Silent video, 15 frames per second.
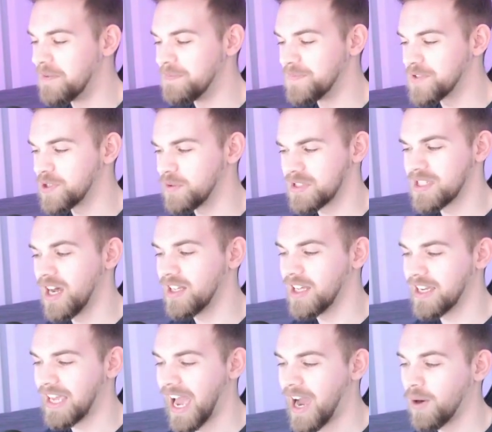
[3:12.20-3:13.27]
So it's not
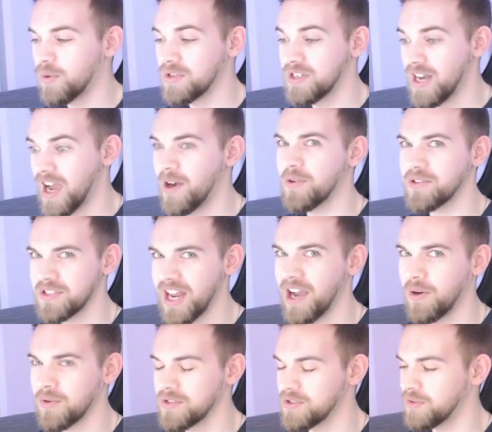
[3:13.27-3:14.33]
like hours and hours and
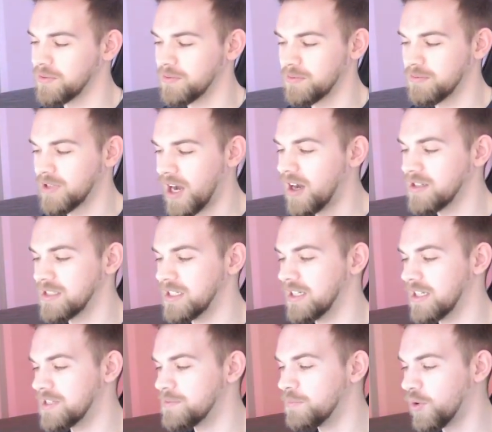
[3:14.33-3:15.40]
hours of content.
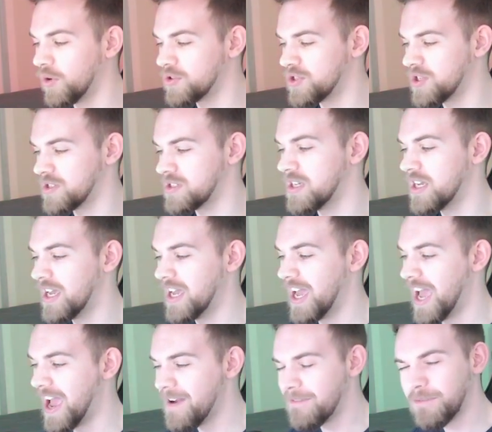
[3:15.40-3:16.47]
It's more just
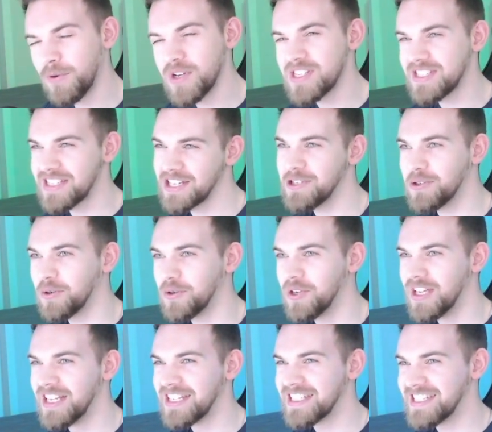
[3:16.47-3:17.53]
every single
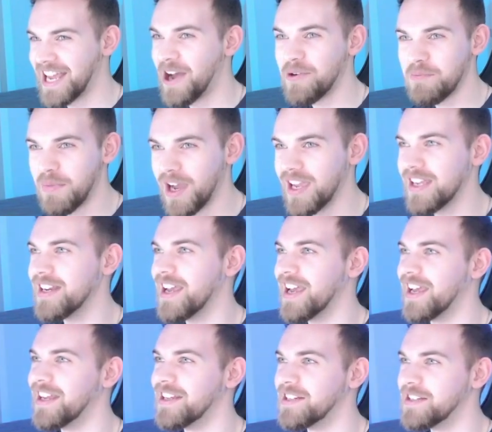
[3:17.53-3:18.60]
soundbite
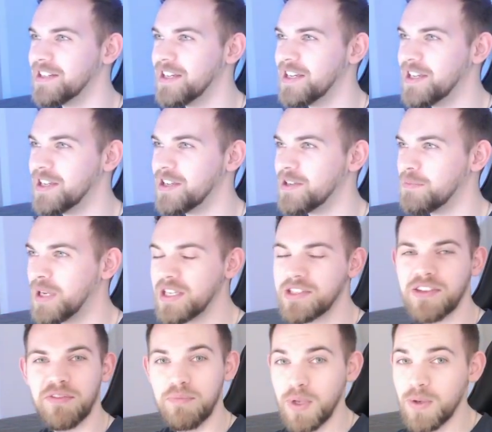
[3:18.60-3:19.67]
and
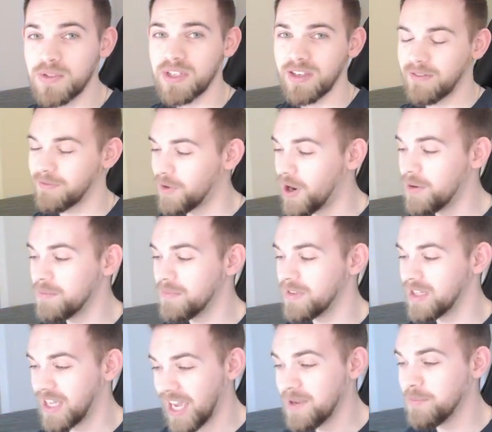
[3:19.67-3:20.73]
piece of music from
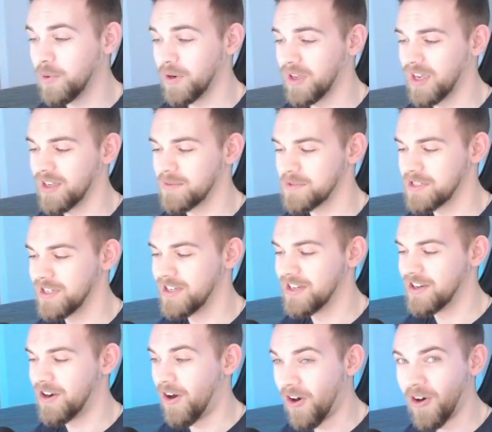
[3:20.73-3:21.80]
the Game Boy games
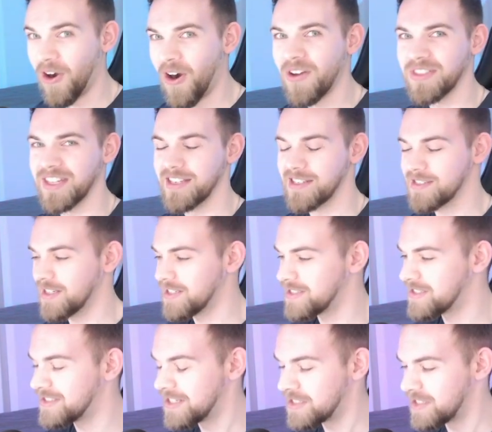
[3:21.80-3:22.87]
are on this.
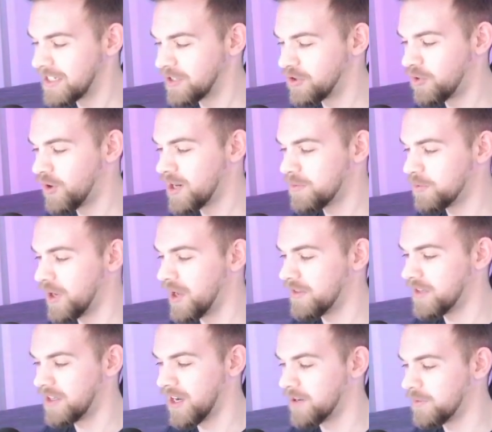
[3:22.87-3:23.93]
It's just incredible how
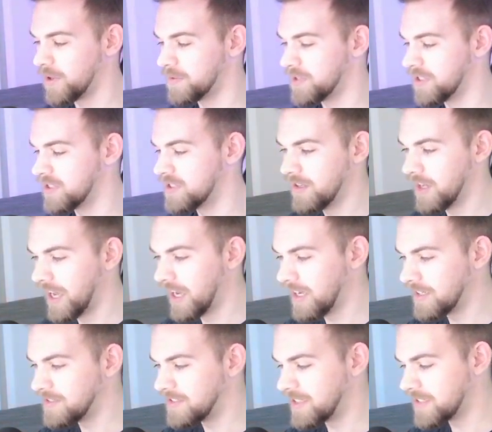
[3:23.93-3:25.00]
they got away with this.
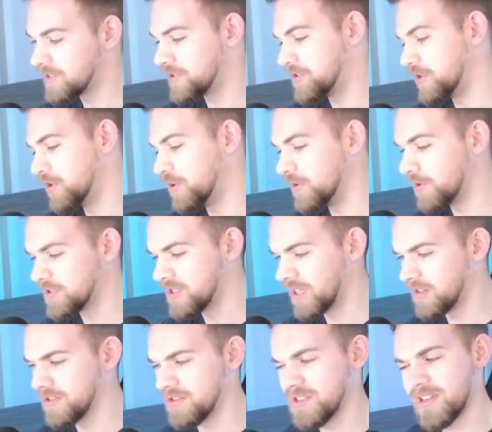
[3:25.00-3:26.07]
And disc two, it looks
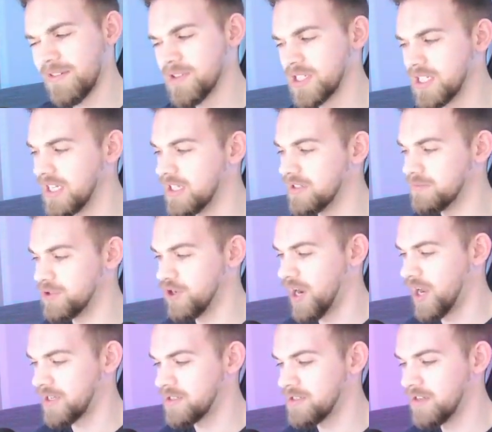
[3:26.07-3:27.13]
like there's 17
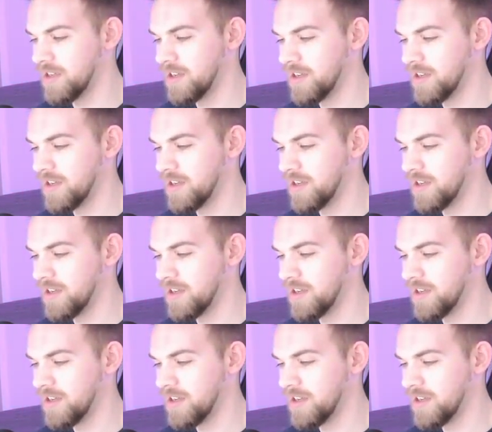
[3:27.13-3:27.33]
tracks.